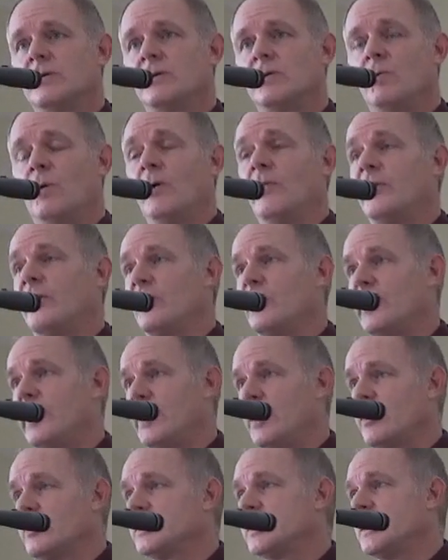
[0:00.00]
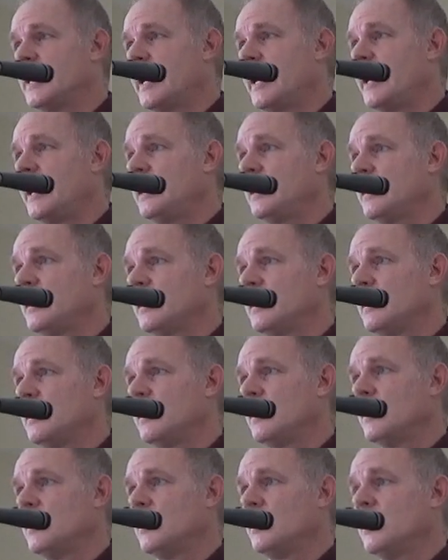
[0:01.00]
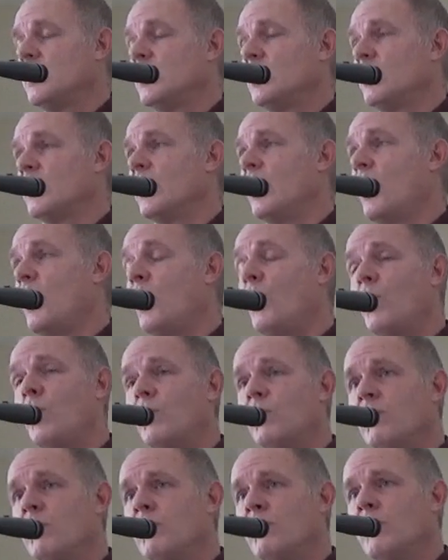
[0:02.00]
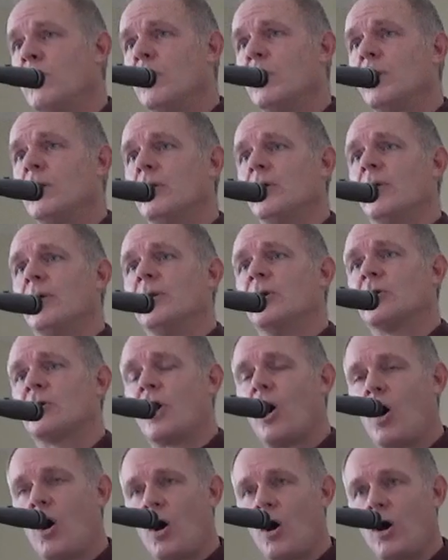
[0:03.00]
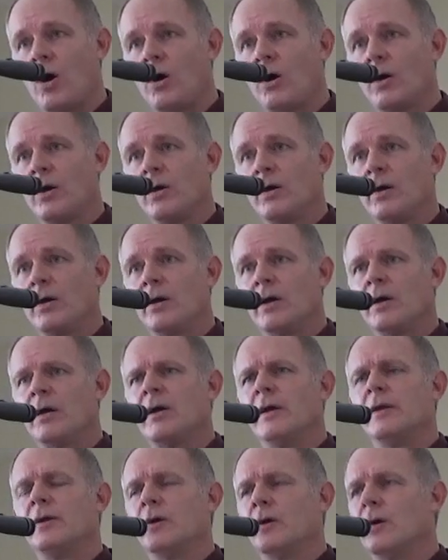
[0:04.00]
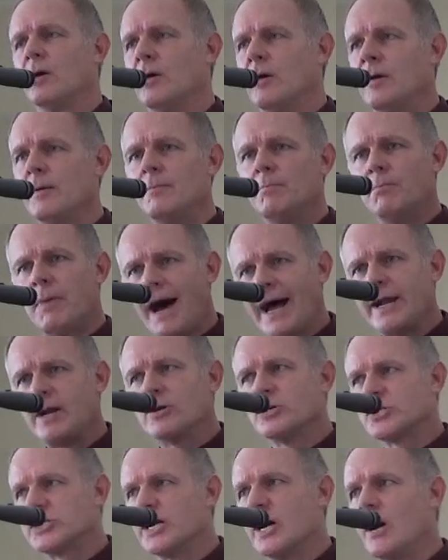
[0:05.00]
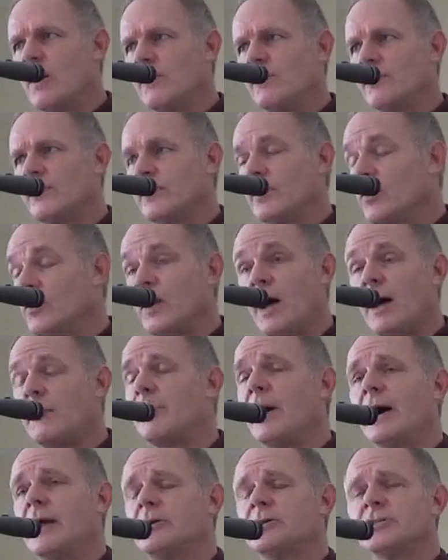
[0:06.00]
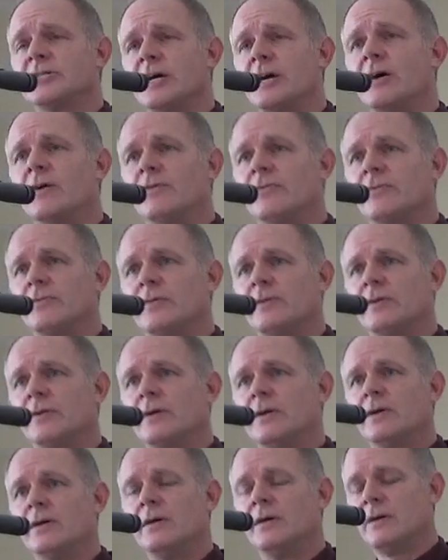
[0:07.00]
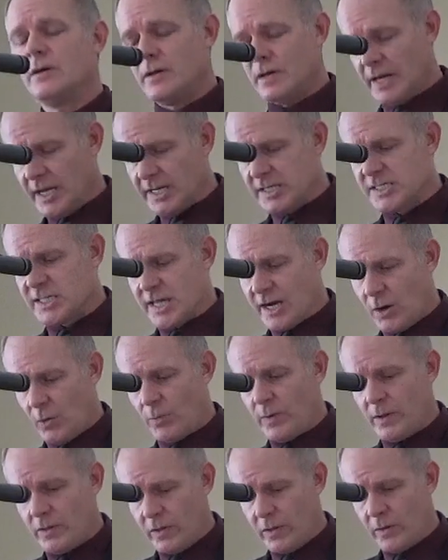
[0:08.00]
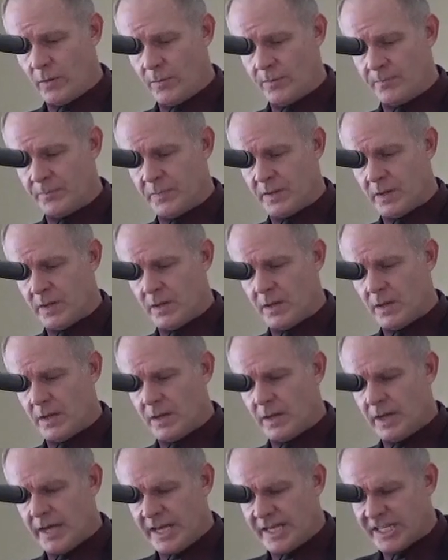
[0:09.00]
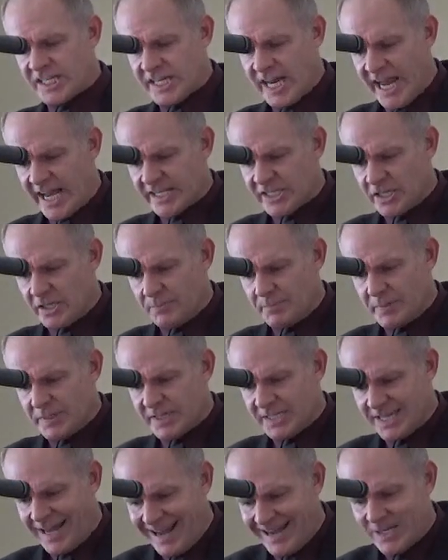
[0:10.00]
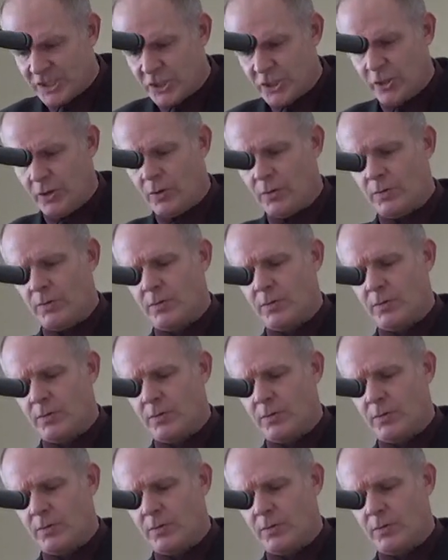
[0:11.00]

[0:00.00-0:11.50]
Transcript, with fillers: Whether you're here today, you're at home, you're in your car, you're by yourself, you're not by yourself. He is there with you. He stands beside you.